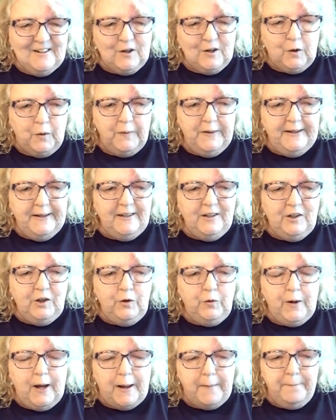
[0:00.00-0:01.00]
Colleen,
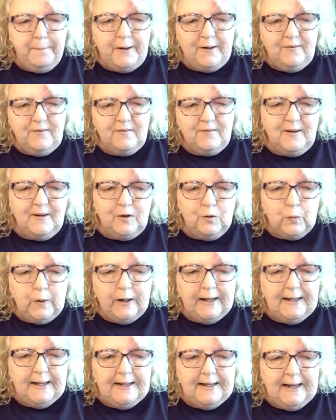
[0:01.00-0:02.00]
you got busted
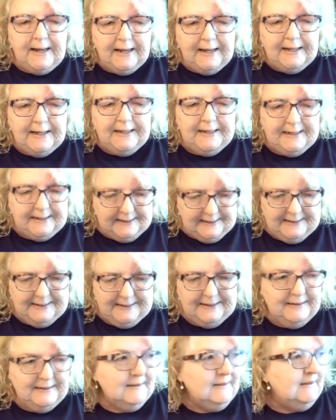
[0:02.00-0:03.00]
red-handed.
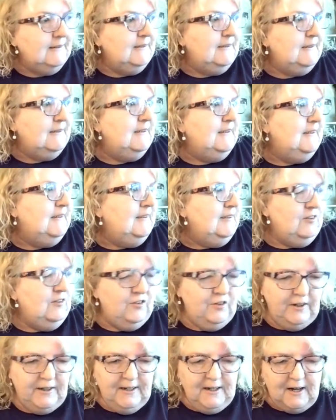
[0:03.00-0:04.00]

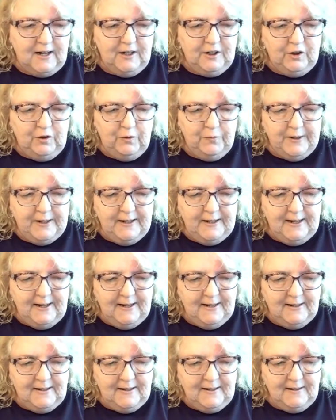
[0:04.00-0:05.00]
She caught you
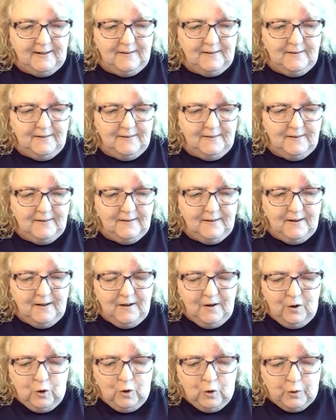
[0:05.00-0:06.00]
red-handed.
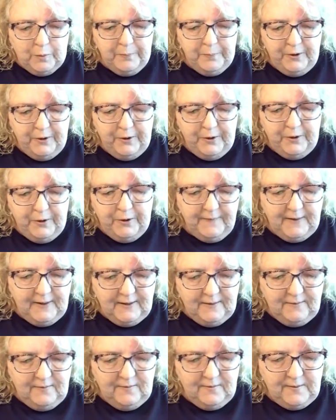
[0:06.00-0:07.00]
Or put it on
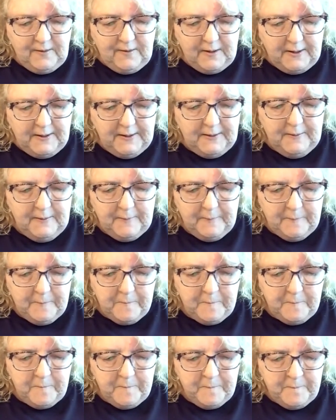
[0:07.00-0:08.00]
the inside.
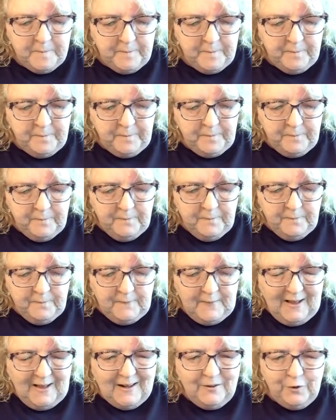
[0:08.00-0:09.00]

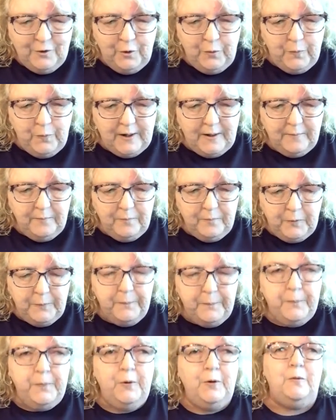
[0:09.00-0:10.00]
I don't know what I would
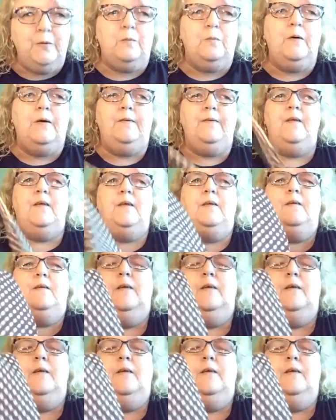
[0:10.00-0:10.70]
put with it